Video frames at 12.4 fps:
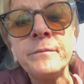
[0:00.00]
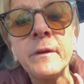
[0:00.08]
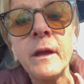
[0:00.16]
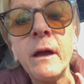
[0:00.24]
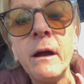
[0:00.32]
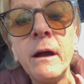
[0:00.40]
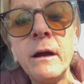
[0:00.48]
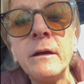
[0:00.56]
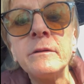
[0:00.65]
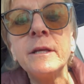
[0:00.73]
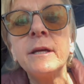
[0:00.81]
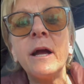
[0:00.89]

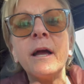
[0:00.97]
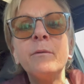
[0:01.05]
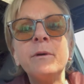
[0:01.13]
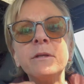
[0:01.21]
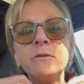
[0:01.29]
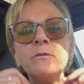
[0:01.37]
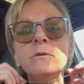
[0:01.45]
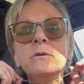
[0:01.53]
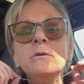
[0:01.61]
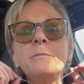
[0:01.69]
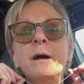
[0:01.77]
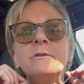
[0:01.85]
the guy went
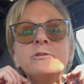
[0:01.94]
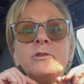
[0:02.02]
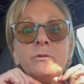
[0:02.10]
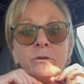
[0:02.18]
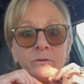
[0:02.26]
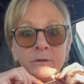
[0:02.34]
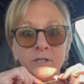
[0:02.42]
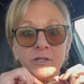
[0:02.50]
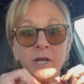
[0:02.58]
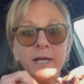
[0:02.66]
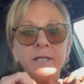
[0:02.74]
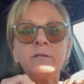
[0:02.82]
through about 2 or 3
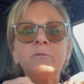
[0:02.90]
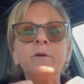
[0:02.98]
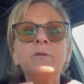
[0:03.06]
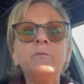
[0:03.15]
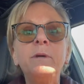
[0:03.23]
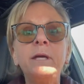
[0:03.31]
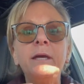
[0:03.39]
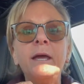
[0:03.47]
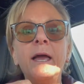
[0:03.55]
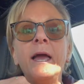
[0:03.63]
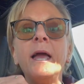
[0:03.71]
chains with me,